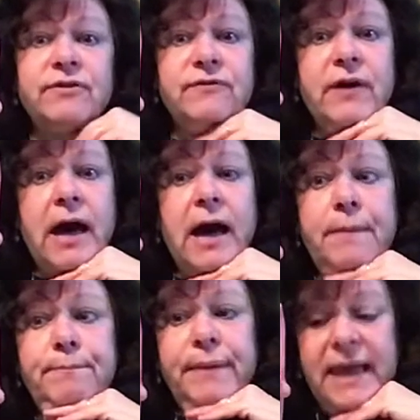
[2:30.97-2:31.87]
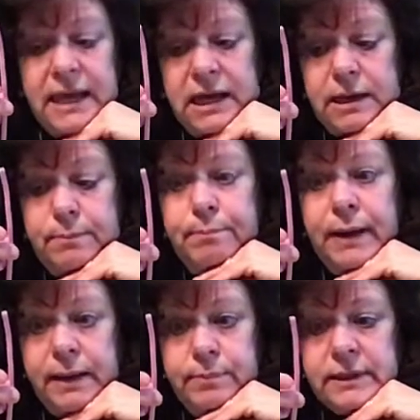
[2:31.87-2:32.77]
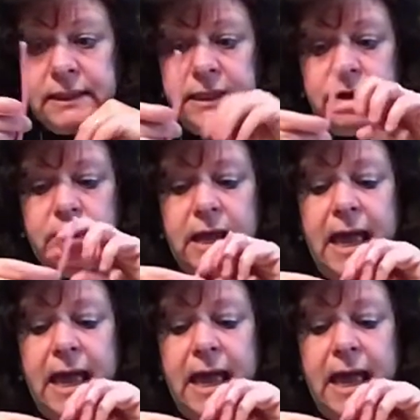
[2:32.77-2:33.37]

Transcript: of a pink pipe cleaner,